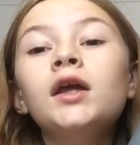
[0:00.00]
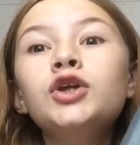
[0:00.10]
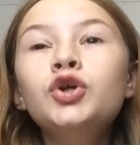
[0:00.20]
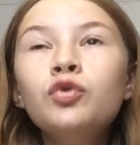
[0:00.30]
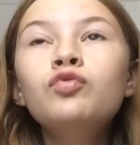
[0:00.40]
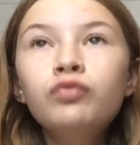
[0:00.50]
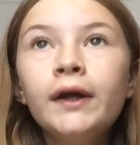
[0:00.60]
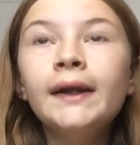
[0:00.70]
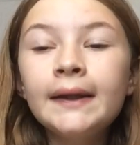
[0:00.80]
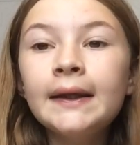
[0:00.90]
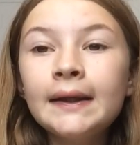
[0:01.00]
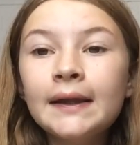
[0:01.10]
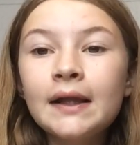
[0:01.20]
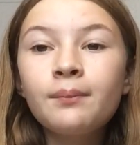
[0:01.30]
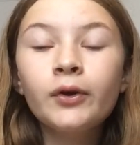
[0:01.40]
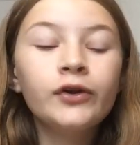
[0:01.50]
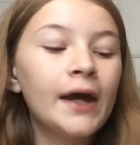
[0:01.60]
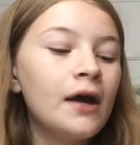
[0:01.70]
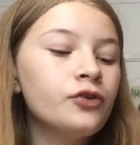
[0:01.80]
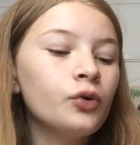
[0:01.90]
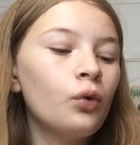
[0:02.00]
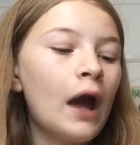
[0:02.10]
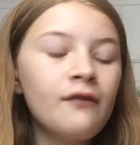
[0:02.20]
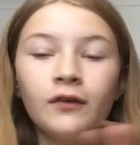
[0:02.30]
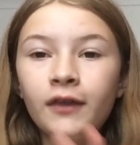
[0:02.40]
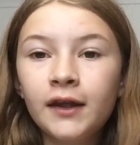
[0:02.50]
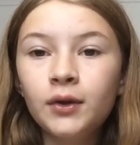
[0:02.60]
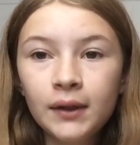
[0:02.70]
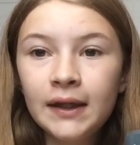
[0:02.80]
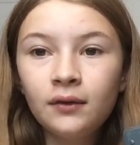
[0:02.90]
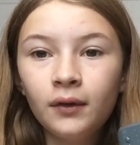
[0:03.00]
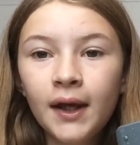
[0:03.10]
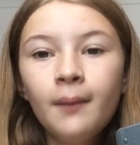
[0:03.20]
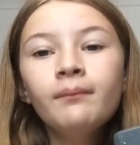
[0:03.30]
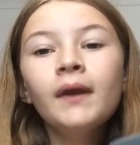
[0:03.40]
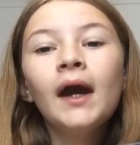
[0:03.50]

you really need this because it has everything you need on it.